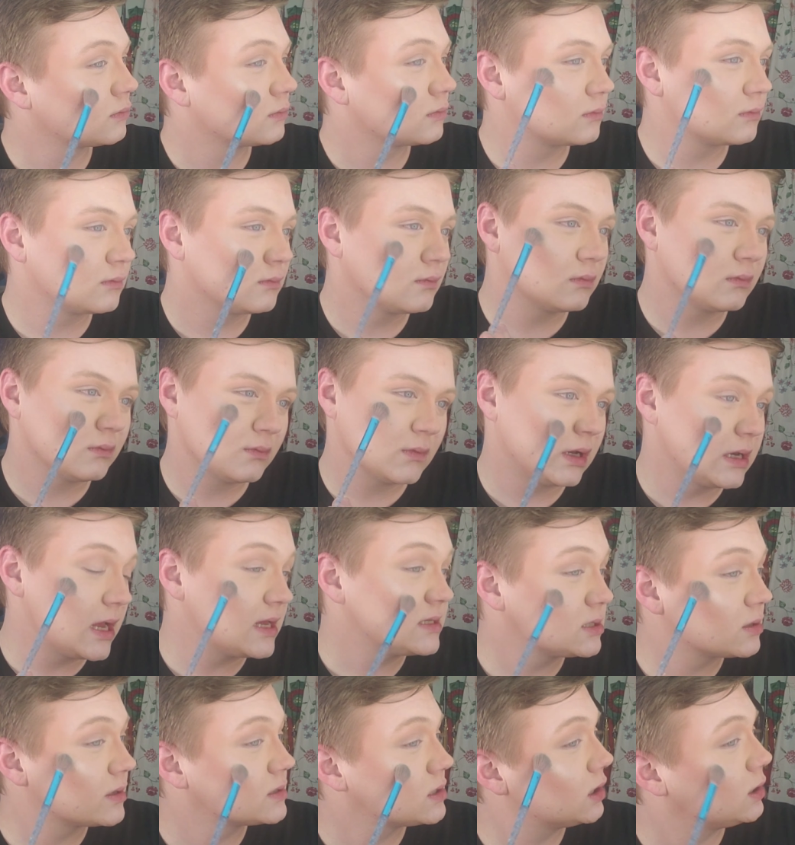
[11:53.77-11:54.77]
And yes, there
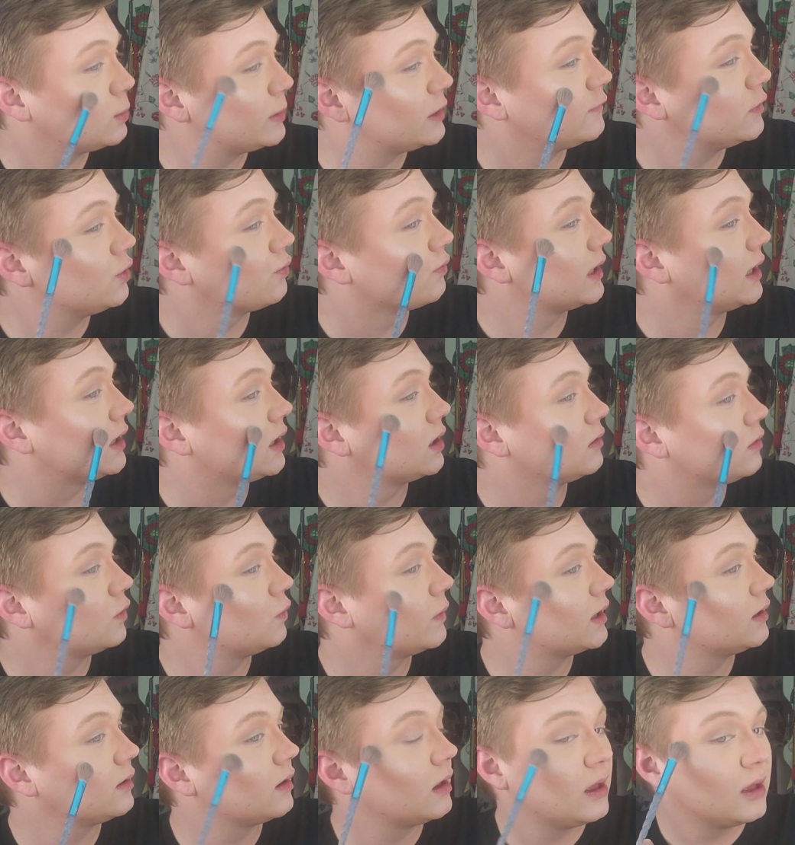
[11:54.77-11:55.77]
is a little bit of a
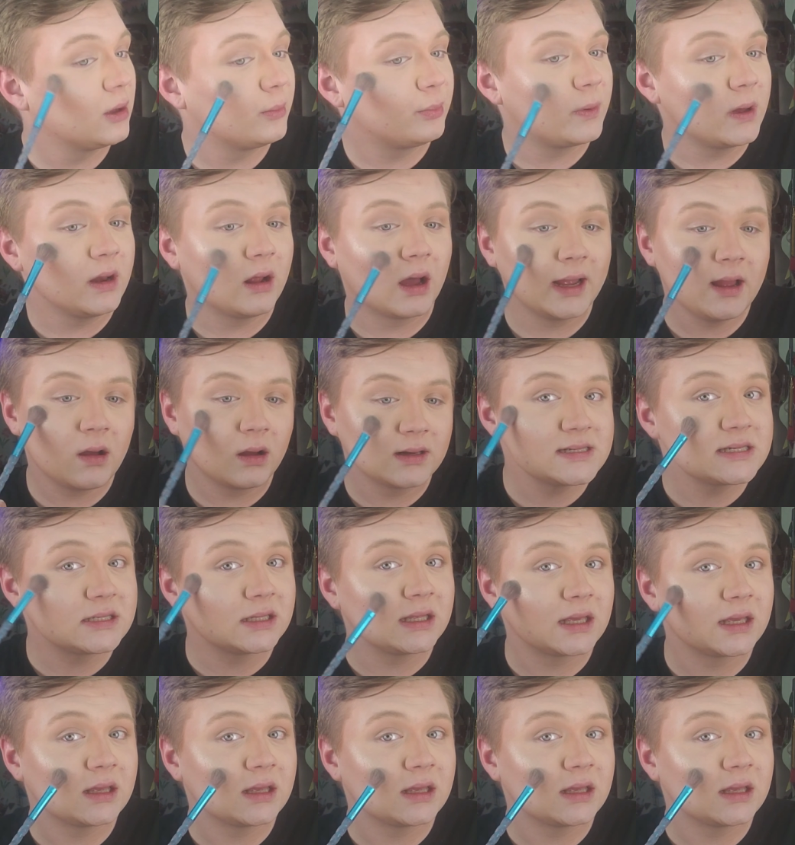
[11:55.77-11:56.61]
green to it,